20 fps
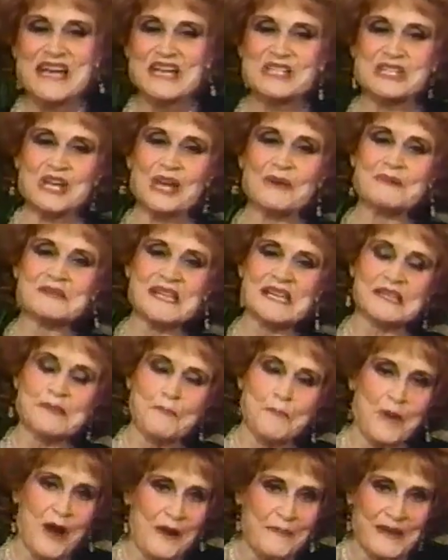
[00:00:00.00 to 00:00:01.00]
she was at the
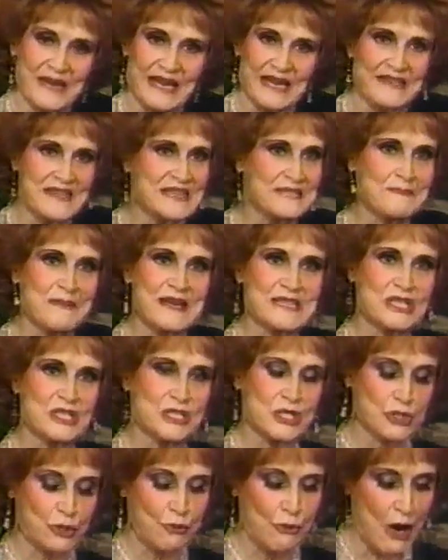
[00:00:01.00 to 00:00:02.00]
prayer meeting, and this
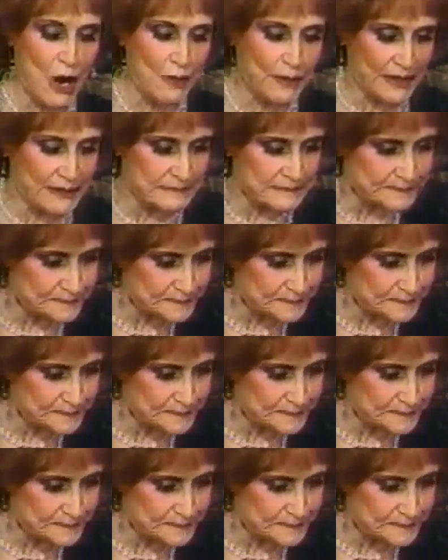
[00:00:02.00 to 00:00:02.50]
message is growing.